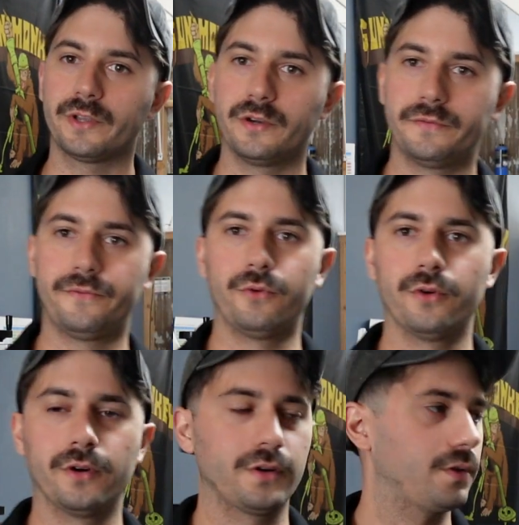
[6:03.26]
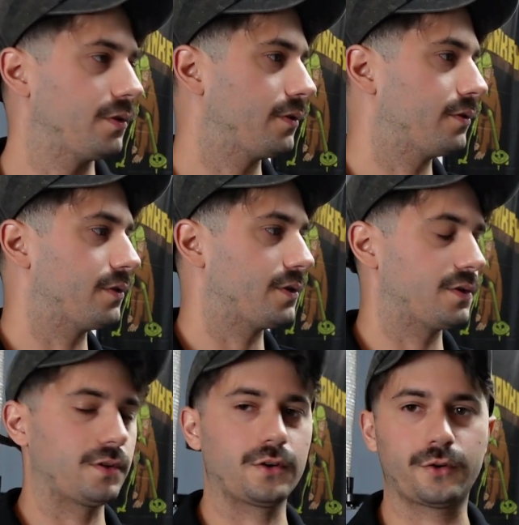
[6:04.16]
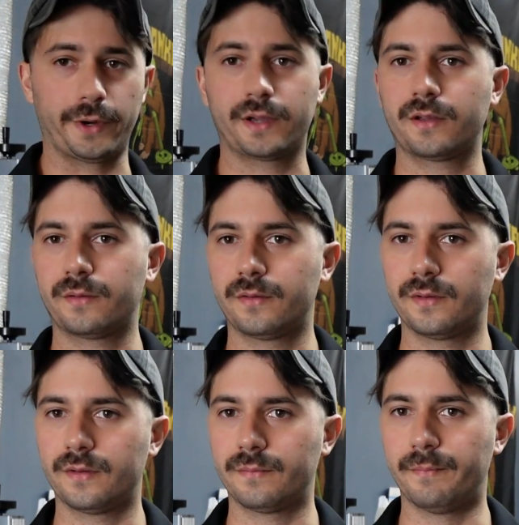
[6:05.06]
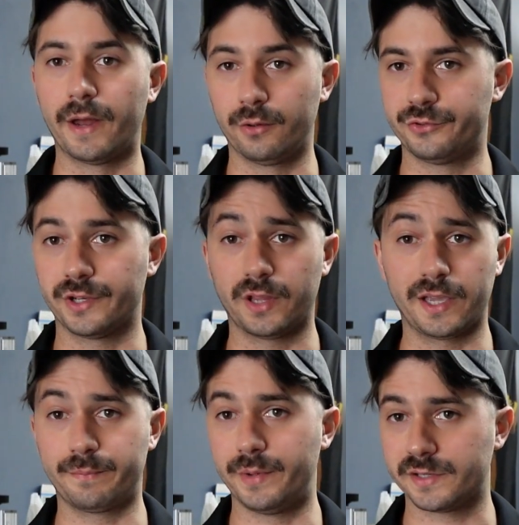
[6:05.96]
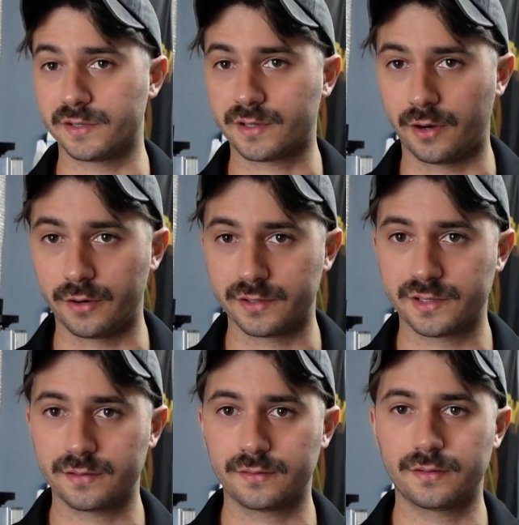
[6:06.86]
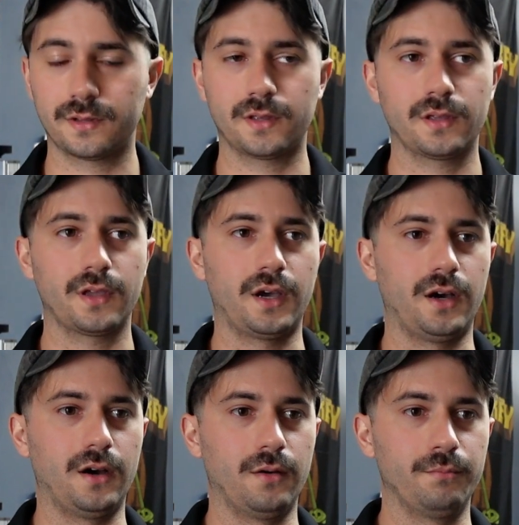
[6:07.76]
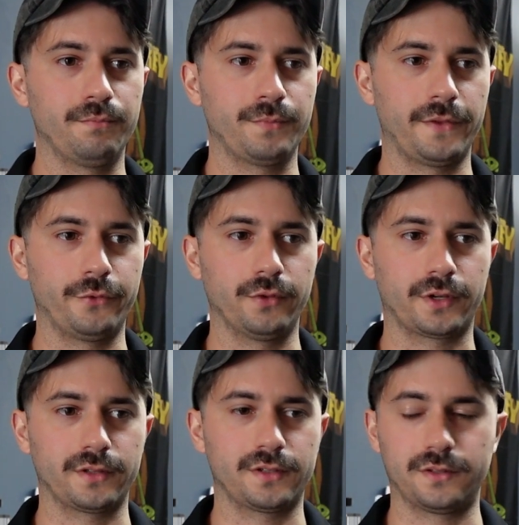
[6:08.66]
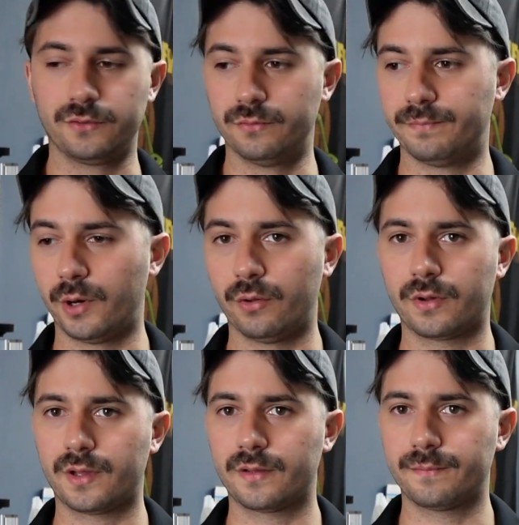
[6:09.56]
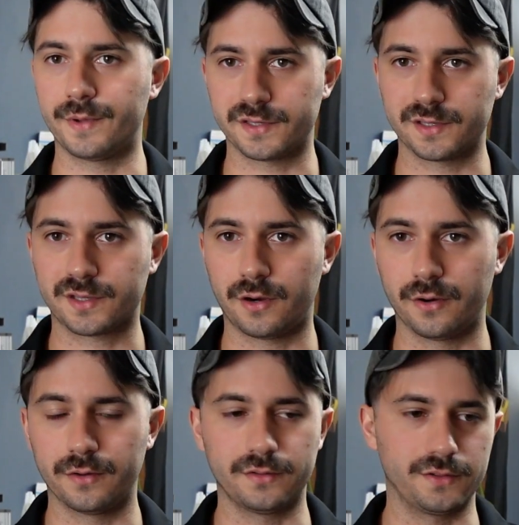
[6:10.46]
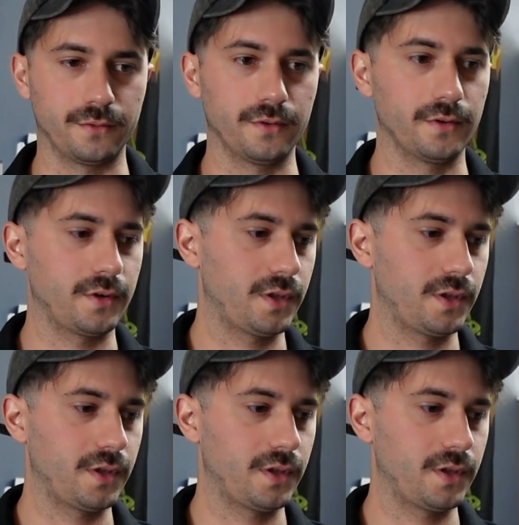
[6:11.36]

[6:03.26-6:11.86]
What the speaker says: good for quick metal, like business cards. If you're looking to do bulk business cards or